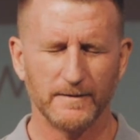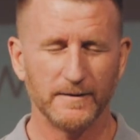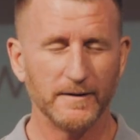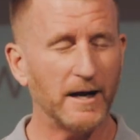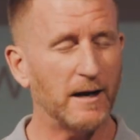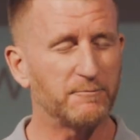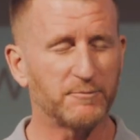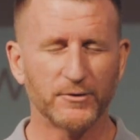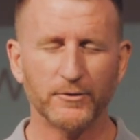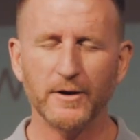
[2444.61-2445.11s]

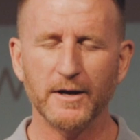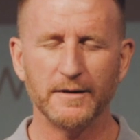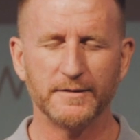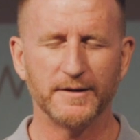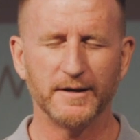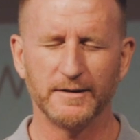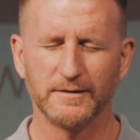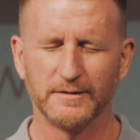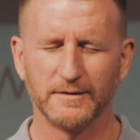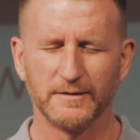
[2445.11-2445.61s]
And I pray
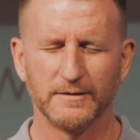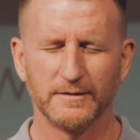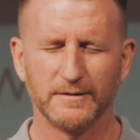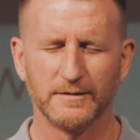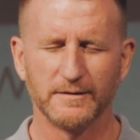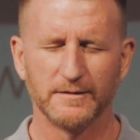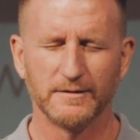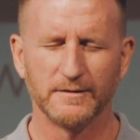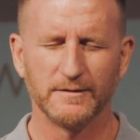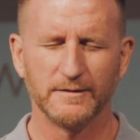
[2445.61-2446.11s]
that
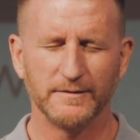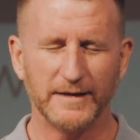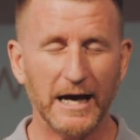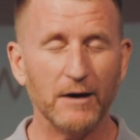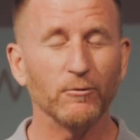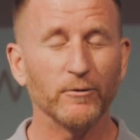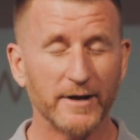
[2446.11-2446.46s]
that